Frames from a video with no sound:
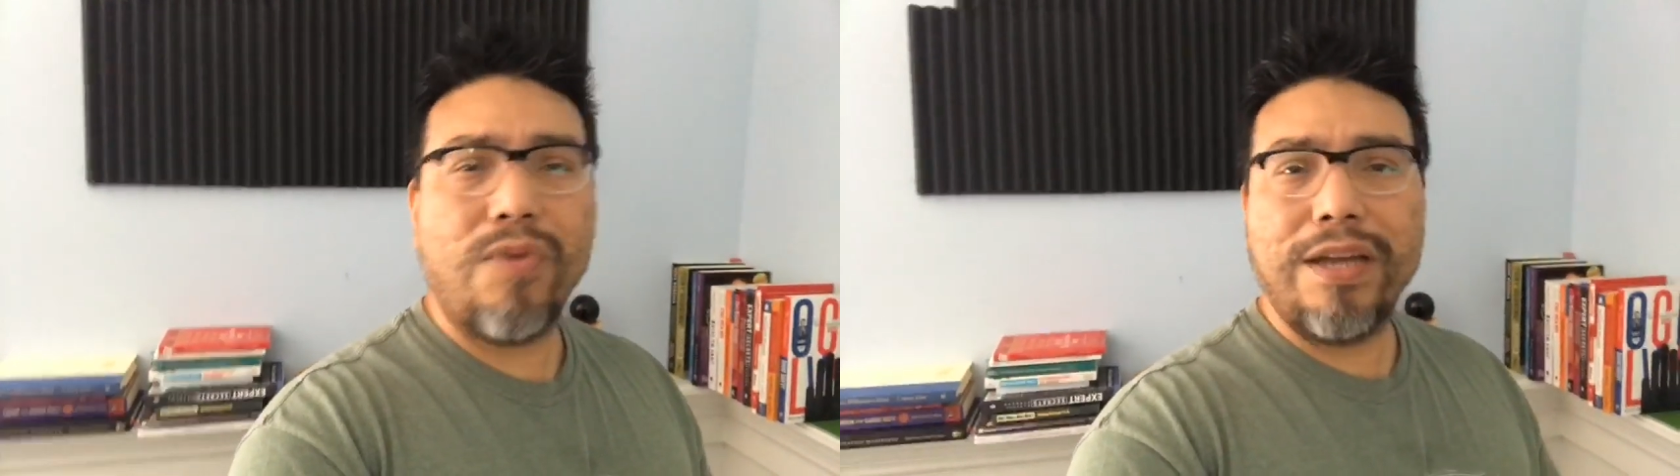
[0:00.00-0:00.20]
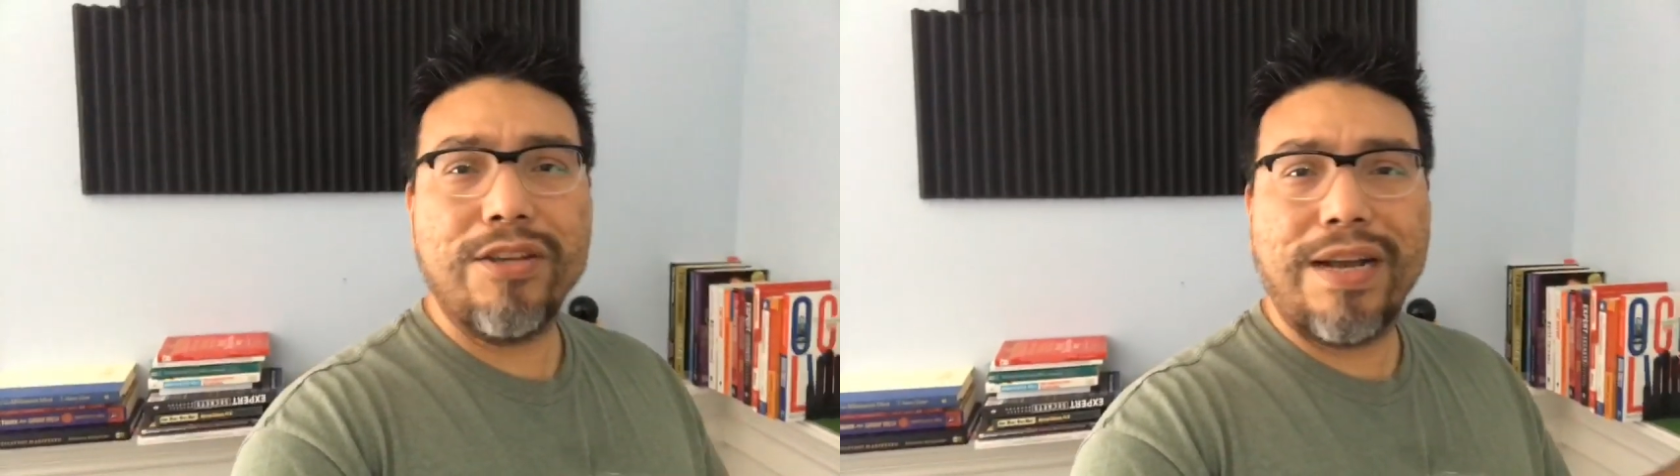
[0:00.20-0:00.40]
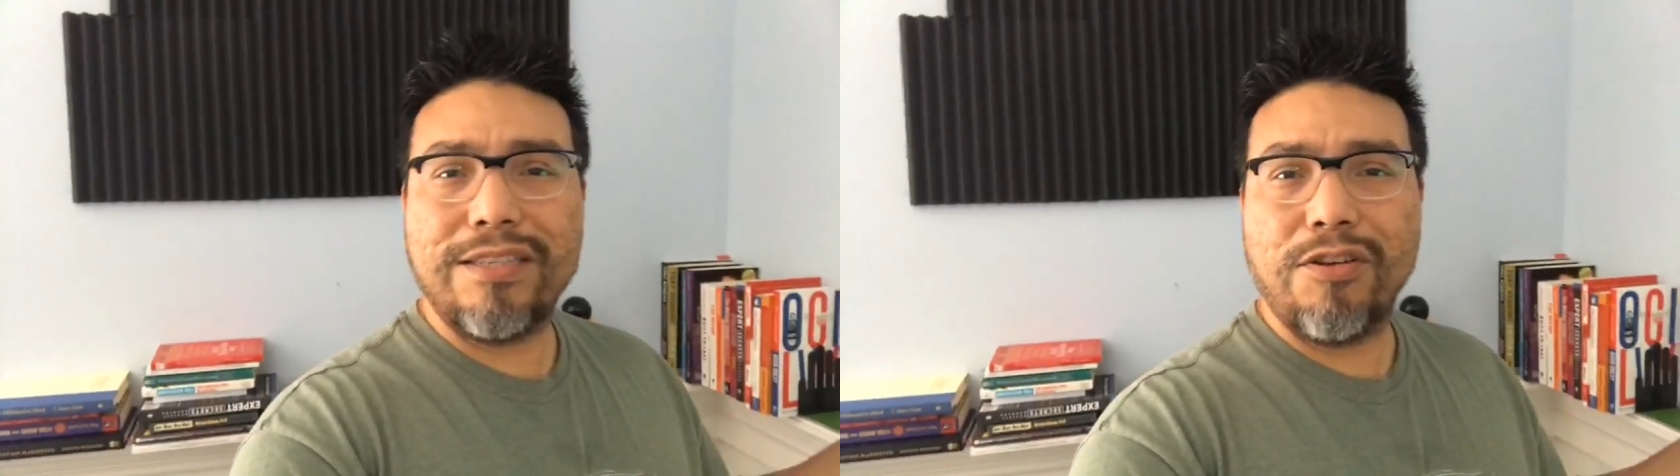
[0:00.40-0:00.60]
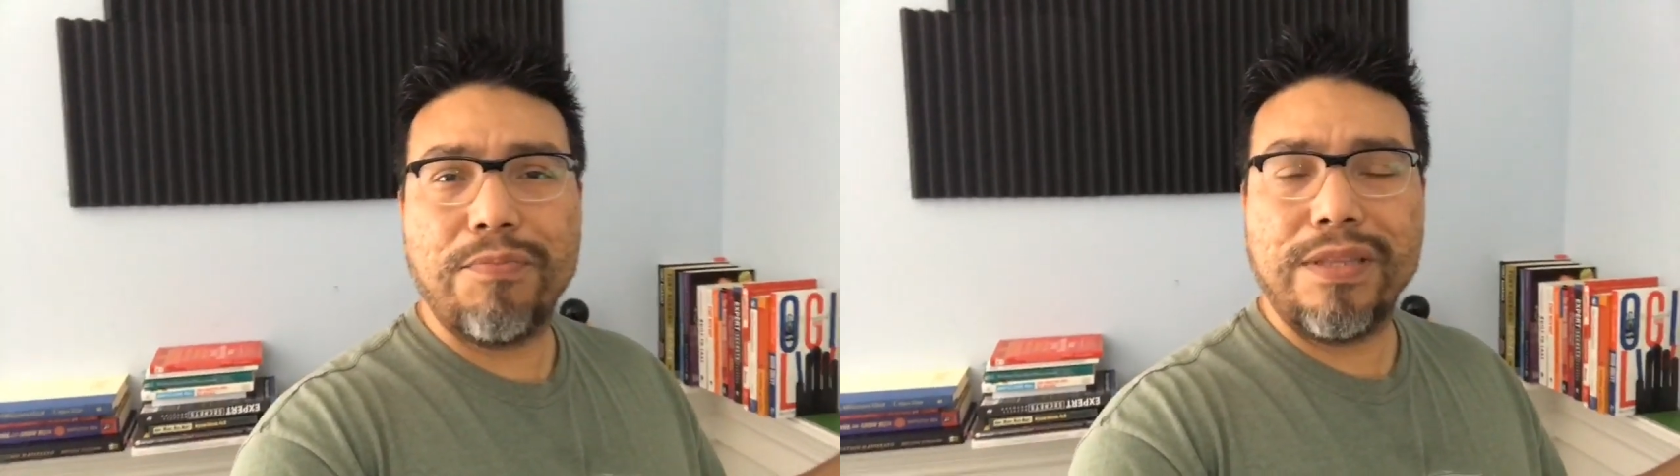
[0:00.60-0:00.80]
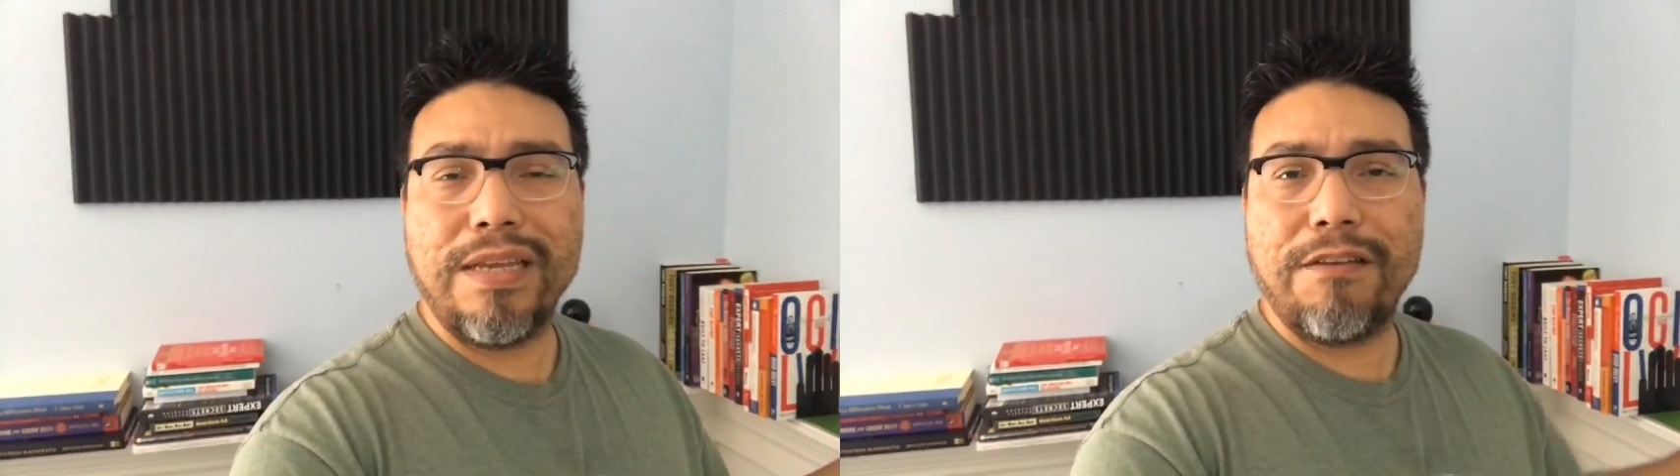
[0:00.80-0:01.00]
why are you guys
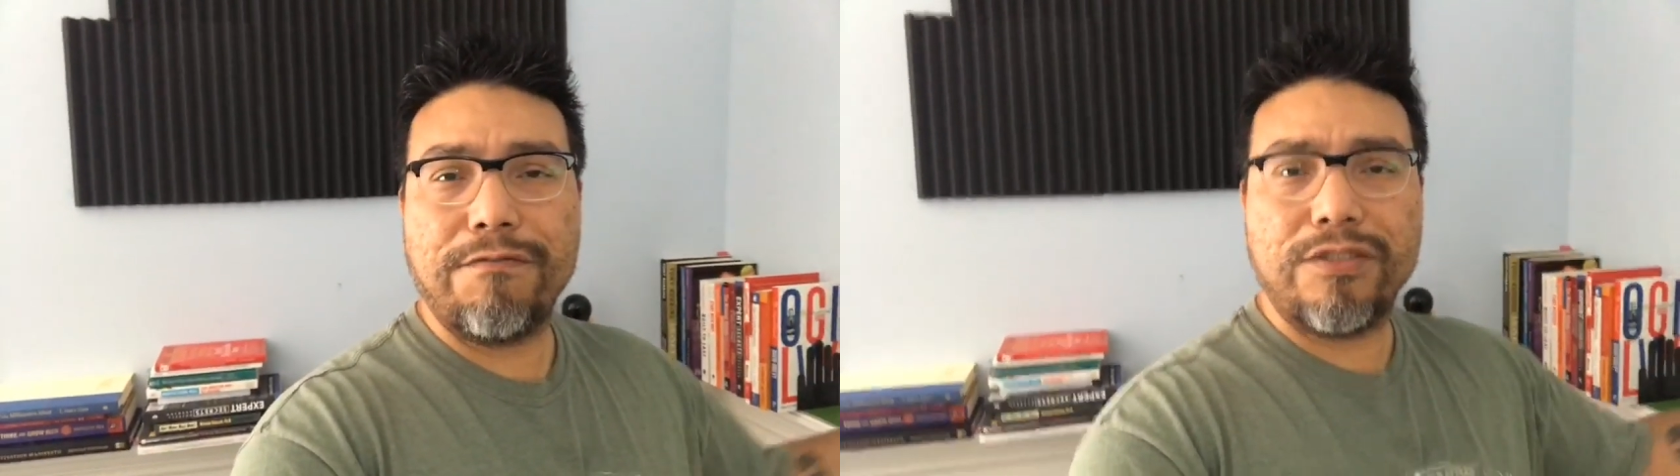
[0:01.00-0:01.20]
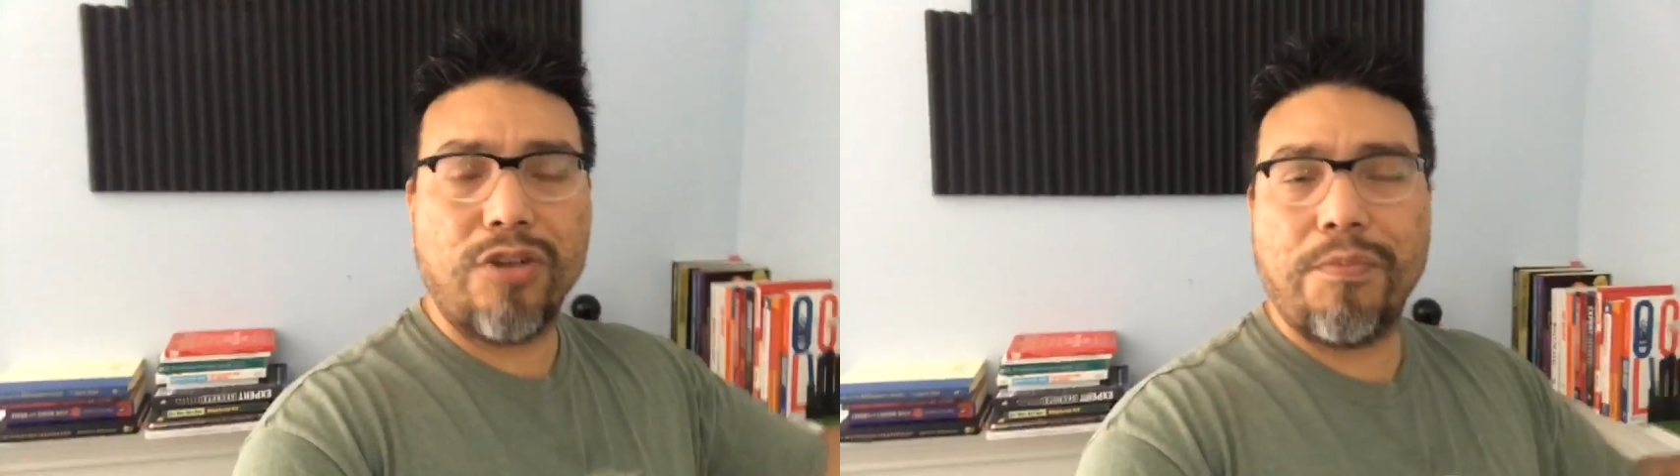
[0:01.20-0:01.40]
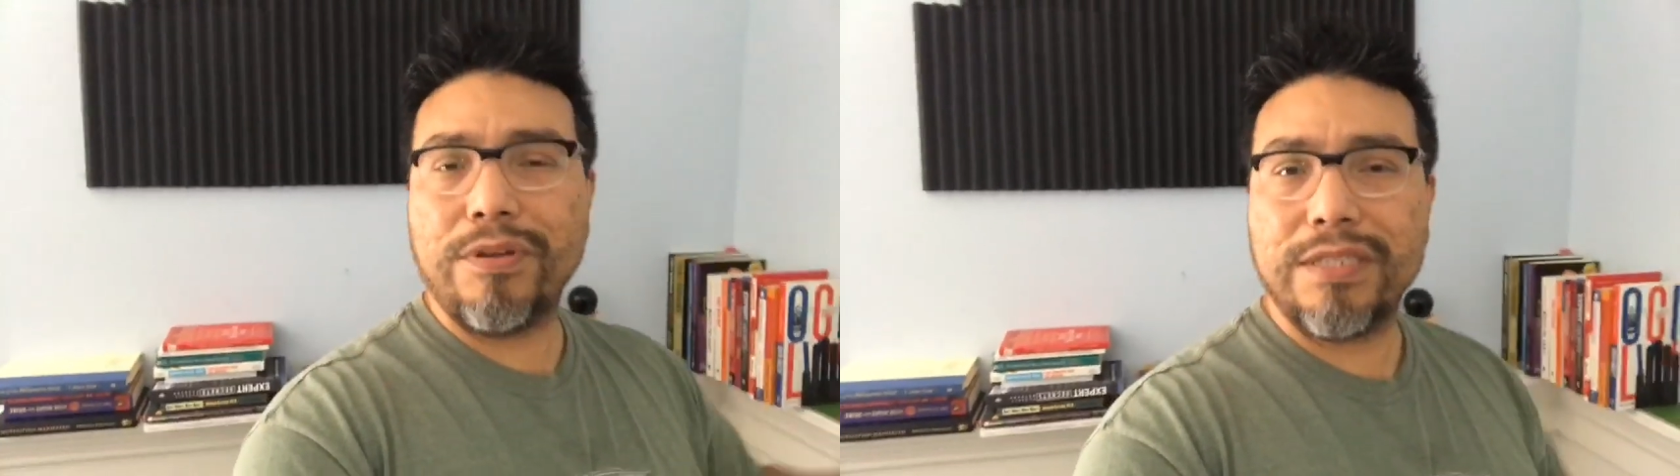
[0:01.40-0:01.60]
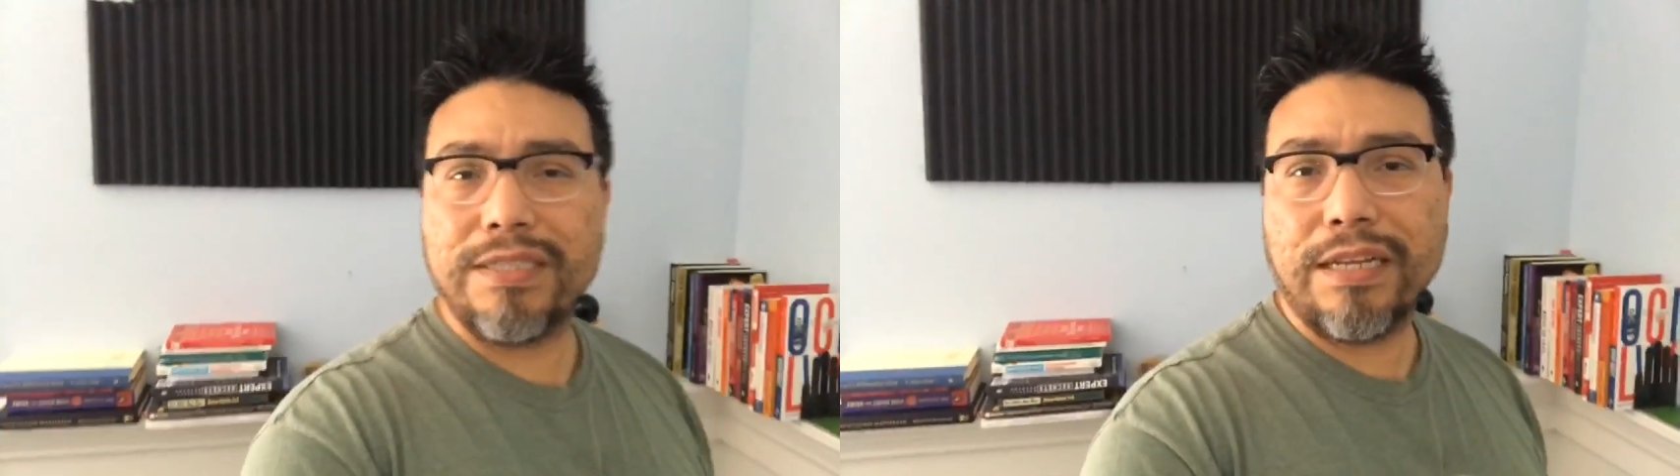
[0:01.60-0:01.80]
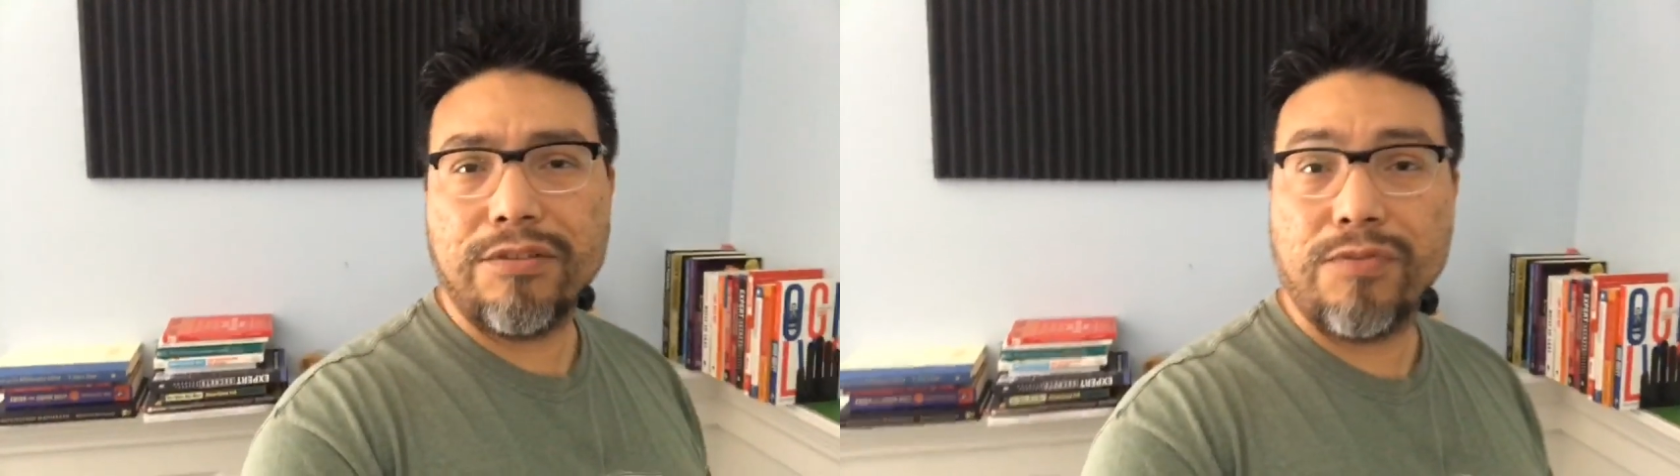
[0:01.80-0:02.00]
opening if Starbucks is
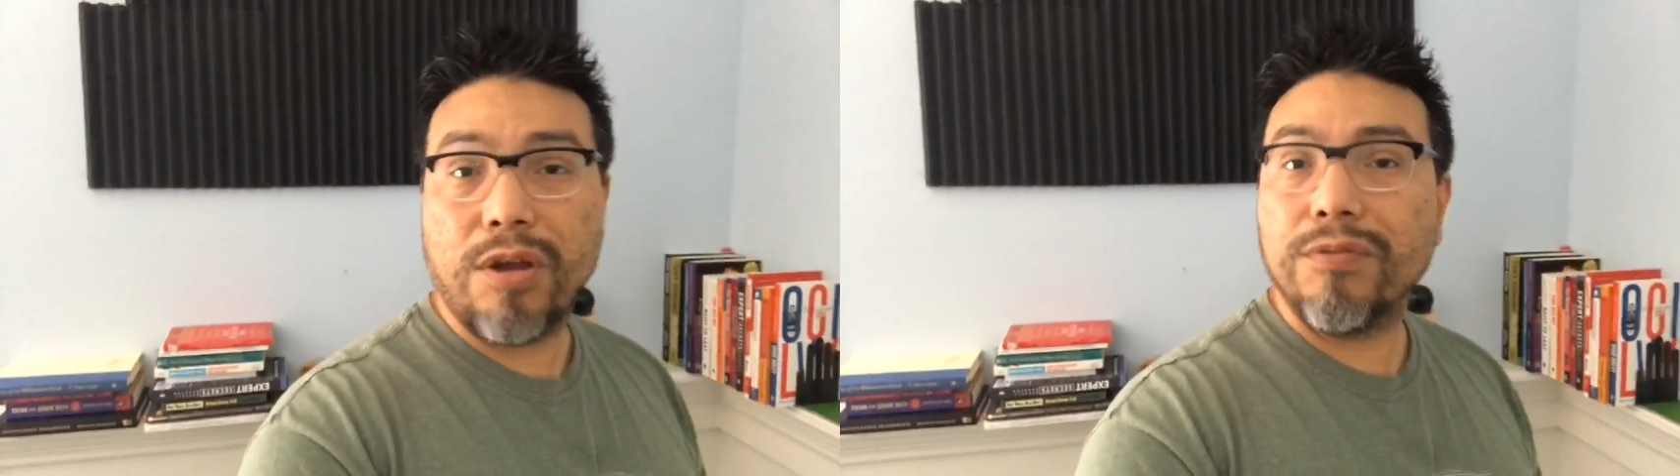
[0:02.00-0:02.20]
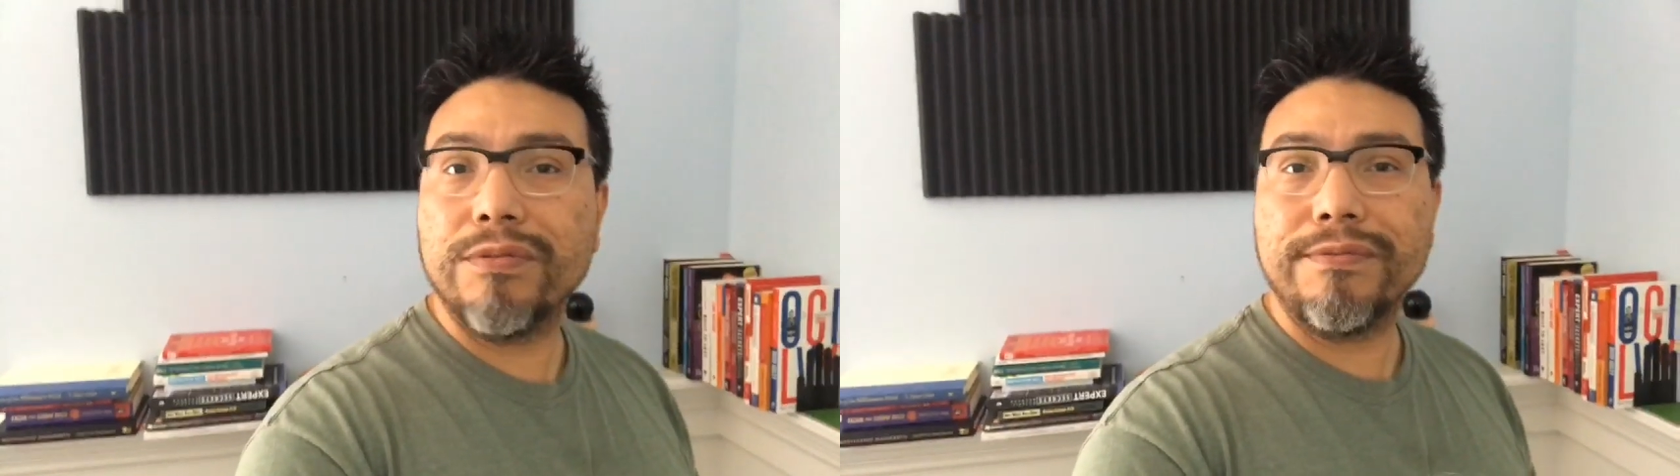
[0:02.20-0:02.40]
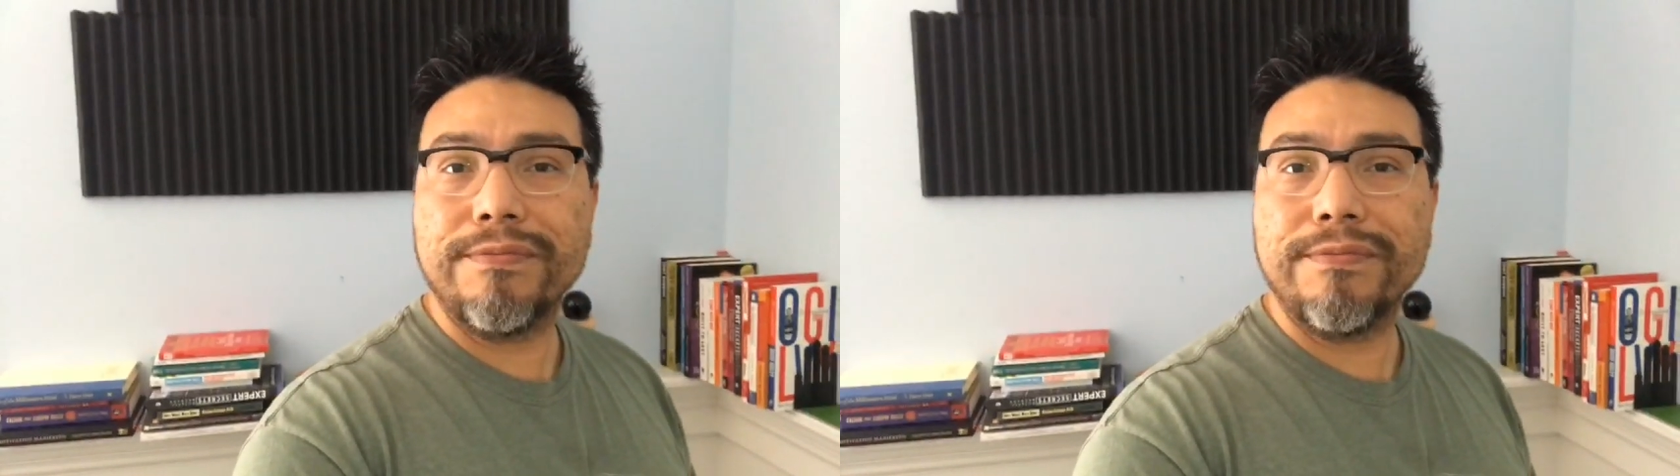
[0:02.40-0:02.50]
down the road?